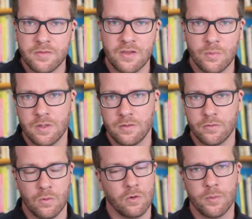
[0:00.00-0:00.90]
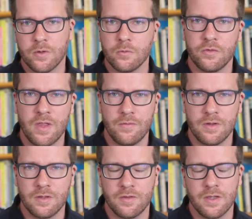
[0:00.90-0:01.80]
assessment in this course. We don't just have
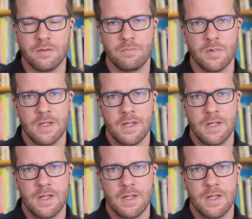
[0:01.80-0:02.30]
an exam.